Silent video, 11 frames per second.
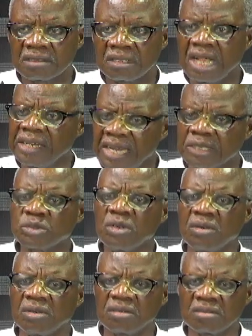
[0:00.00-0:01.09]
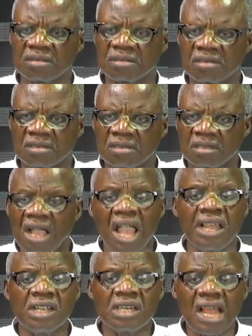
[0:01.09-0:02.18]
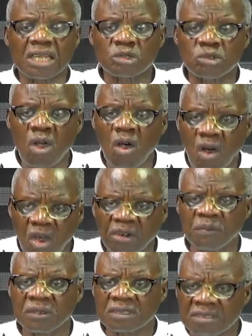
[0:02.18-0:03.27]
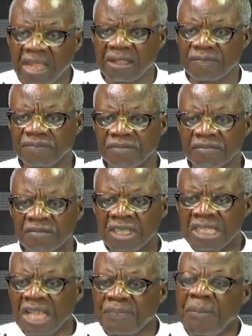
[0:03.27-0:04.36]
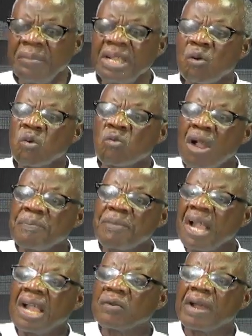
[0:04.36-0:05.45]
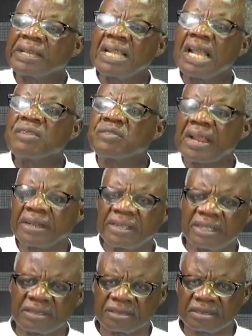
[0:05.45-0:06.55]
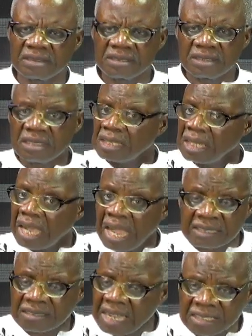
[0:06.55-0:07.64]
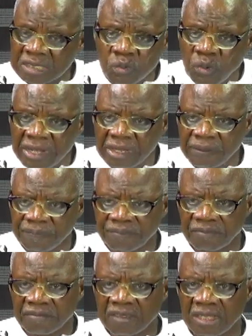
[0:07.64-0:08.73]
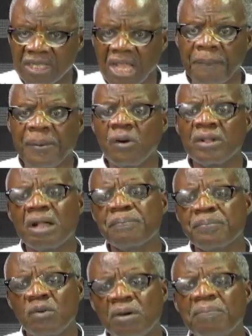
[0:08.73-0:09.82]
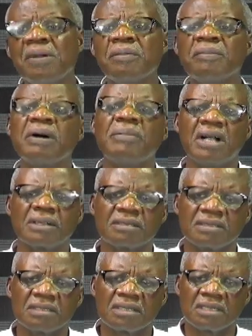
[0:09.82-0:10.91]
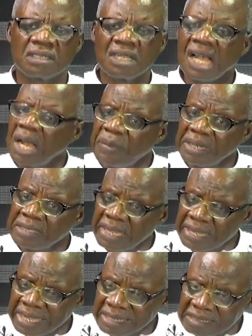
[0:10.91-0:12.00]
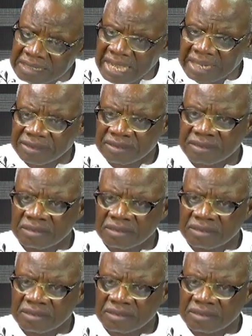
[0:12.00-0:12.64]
And it does all. And it does so hard, monse, ye be me a whole quaint me a radi a jarry. As I see way, ye po yam po and brave beba, ama dear yane diano.